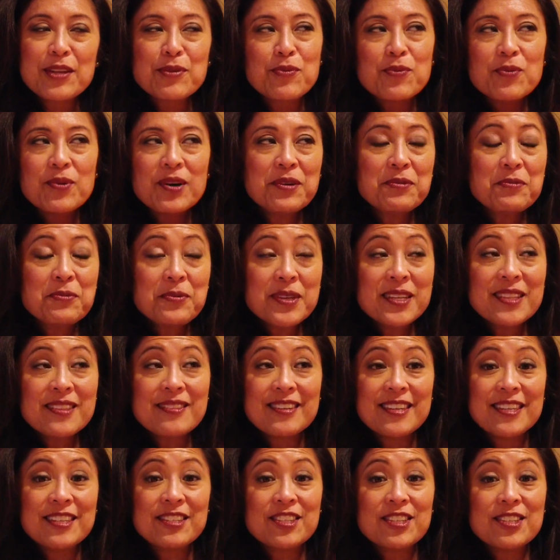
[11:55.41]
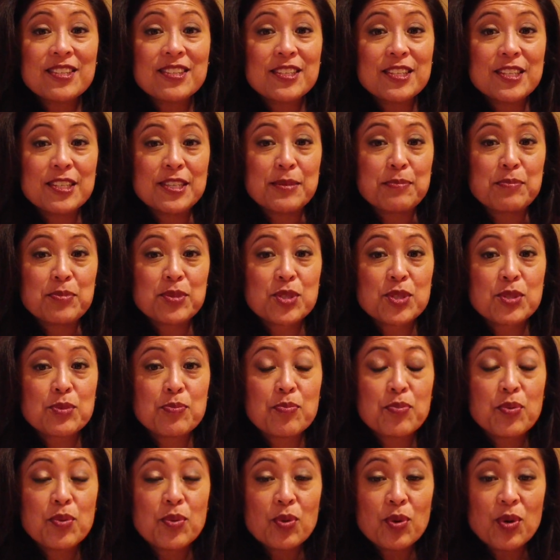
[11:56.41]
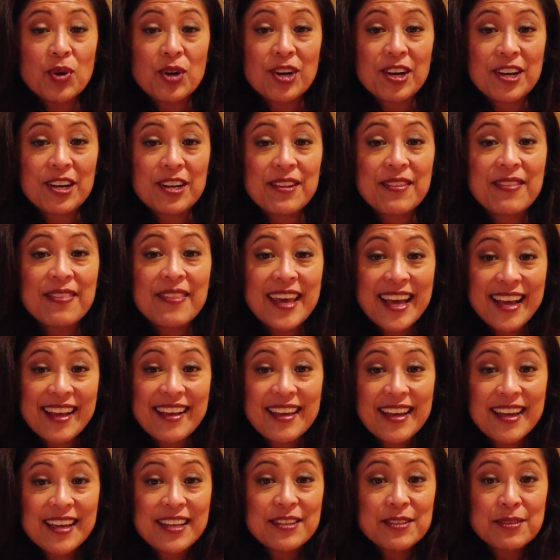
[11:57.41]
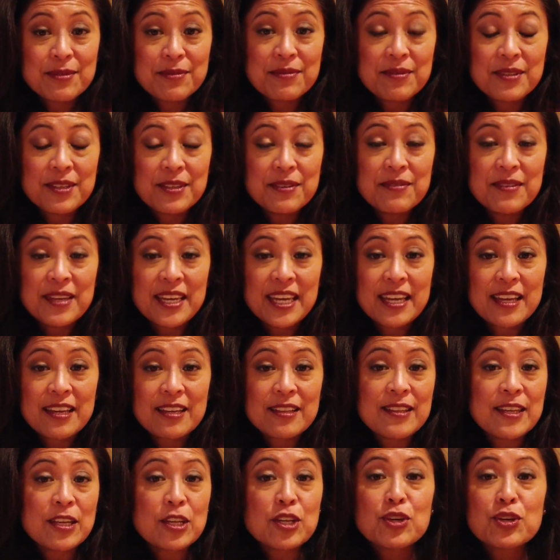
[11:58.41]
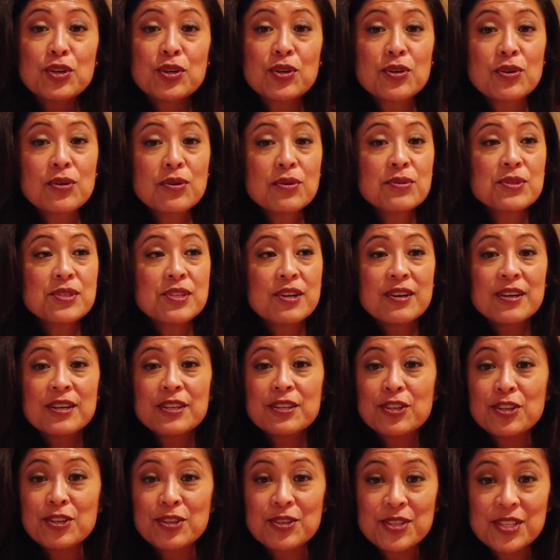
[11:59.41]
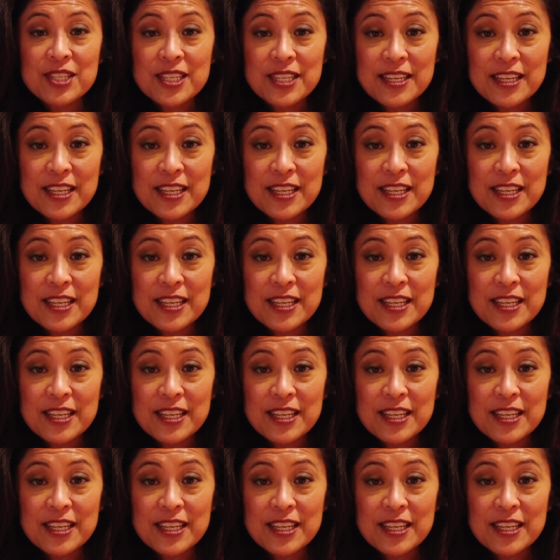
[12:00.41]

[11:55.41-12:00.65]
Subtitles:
And what relationships support that kind of living? Like, who's on your